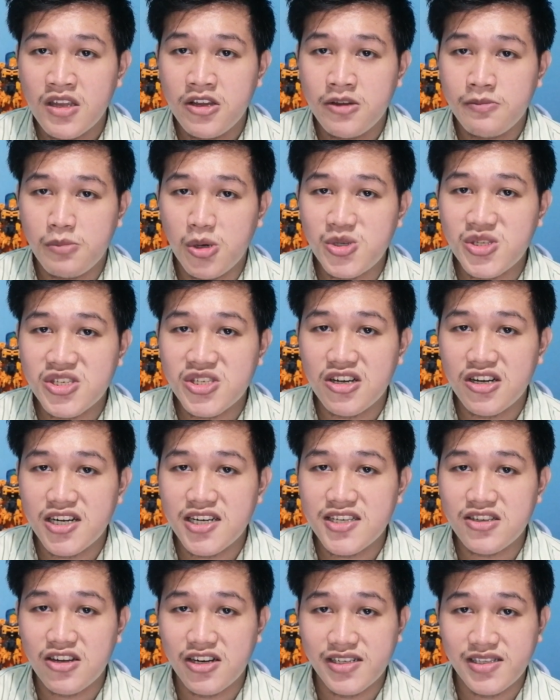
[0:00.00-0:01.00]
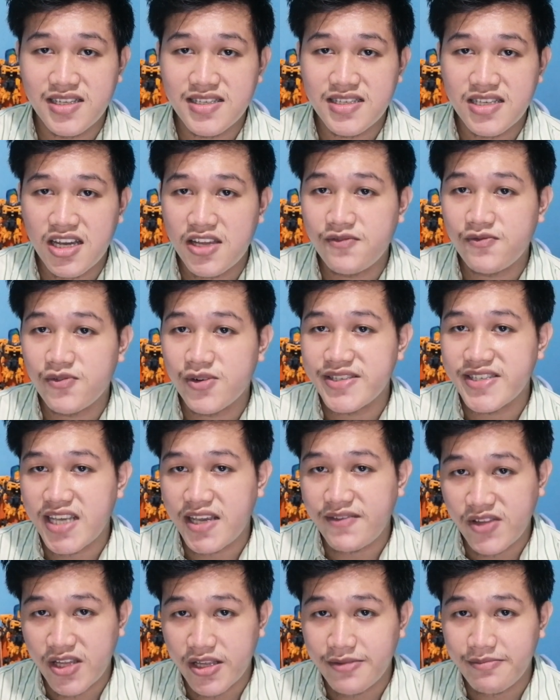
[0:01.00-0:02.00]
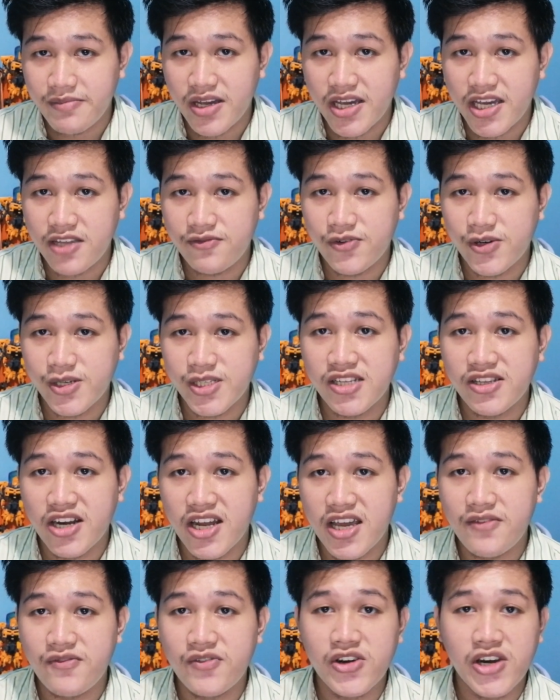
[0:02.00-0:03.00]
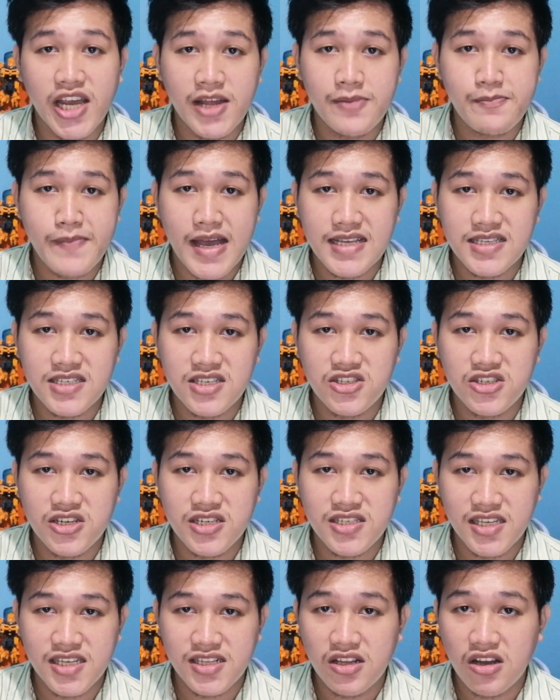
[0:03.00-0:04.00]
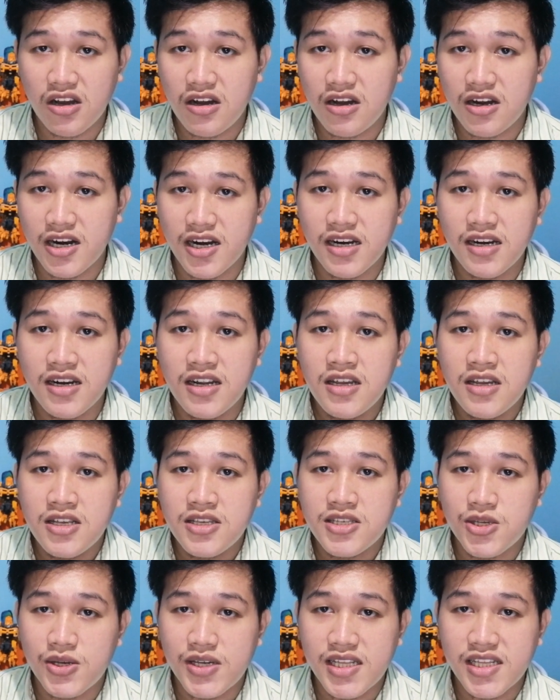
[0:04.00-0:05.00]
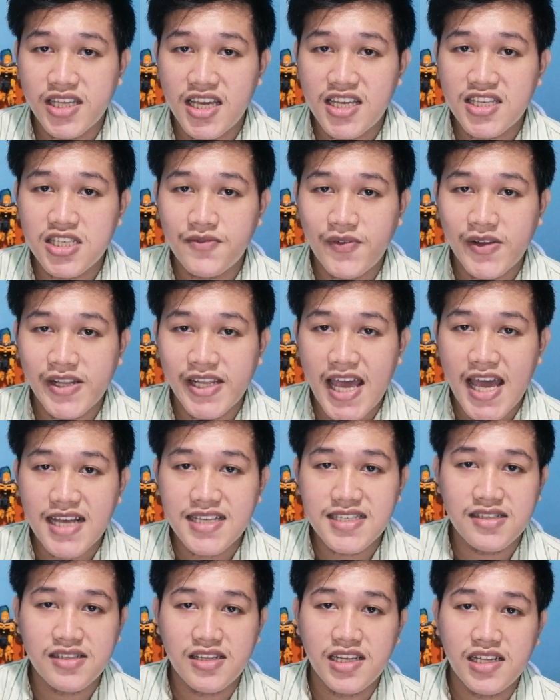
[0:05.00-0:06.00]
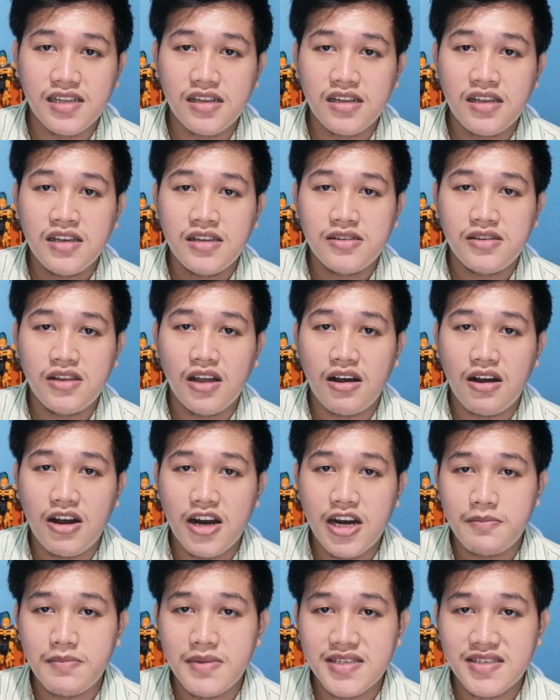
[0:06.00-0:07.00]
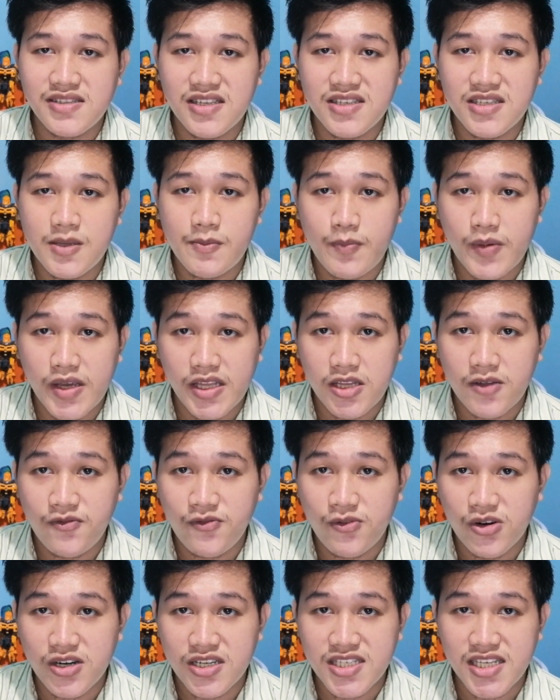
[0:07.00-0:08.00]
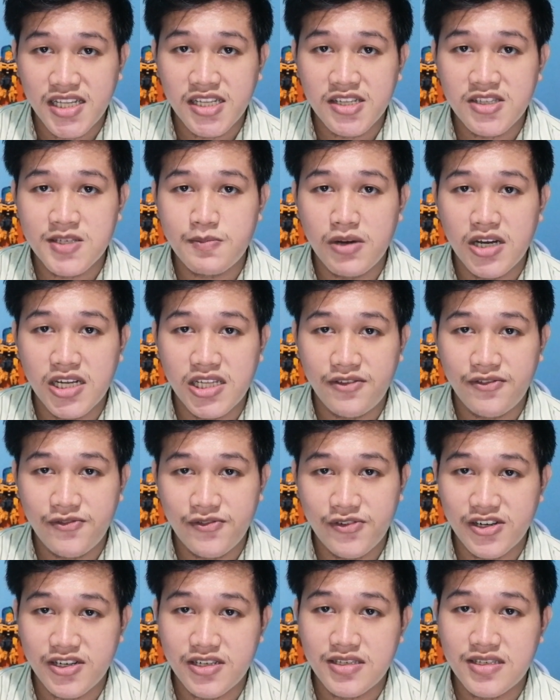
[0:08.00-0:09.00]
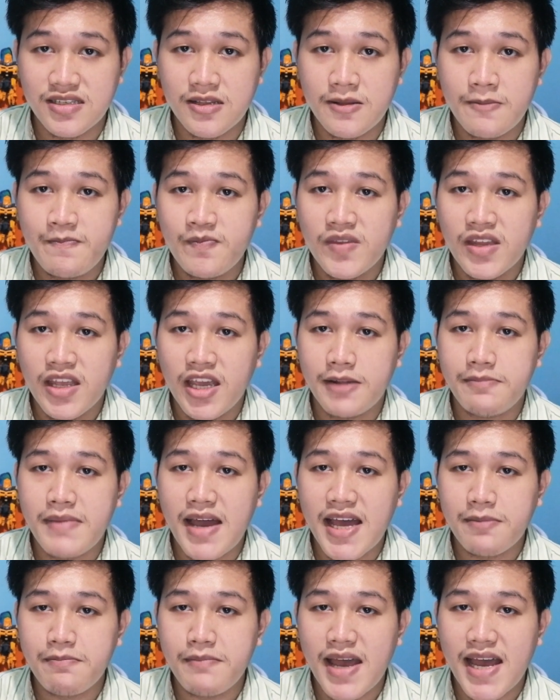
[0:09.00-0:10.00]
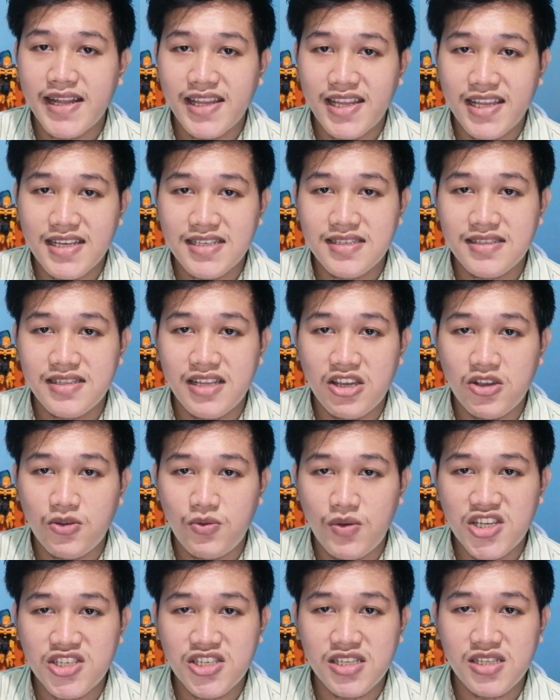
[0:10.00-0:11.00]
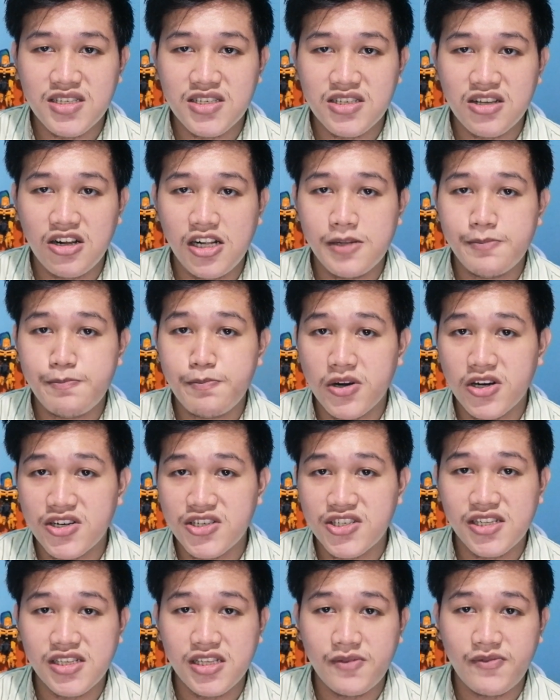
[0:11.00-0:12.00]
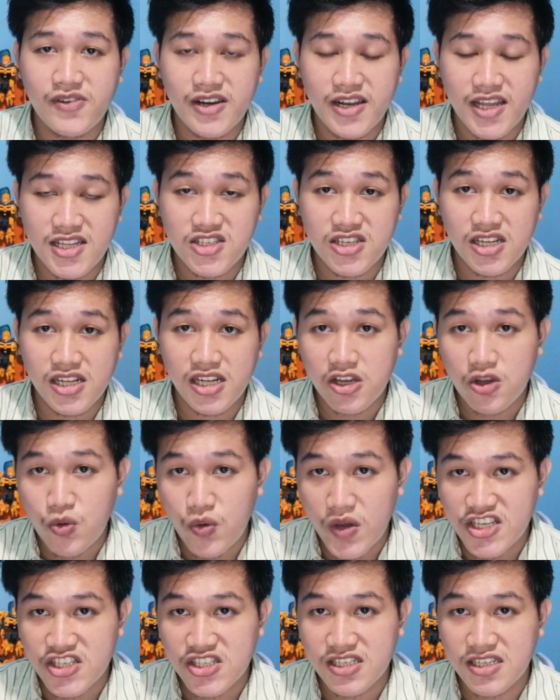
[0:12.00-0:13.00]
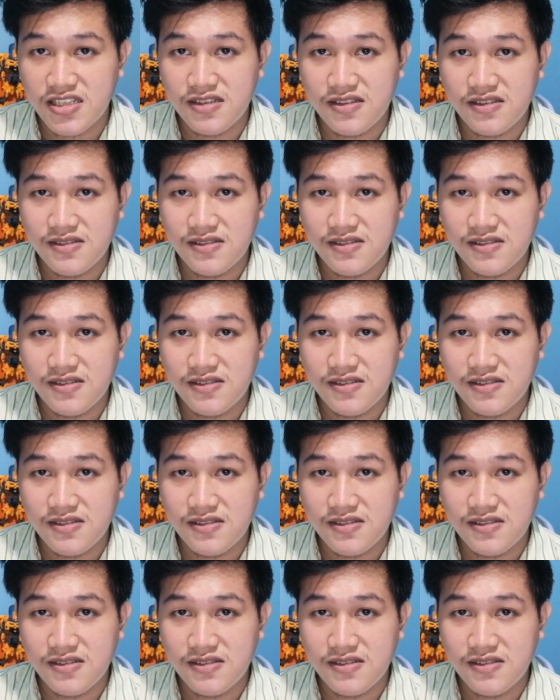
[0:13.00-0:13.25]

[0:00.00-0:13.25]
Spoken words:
Most cars are designed for safety in mind for the driver and passengers in a car. So in case of an accident, the car must dissipate the force in its body first. In mathematics, the equation is called partial differential equation.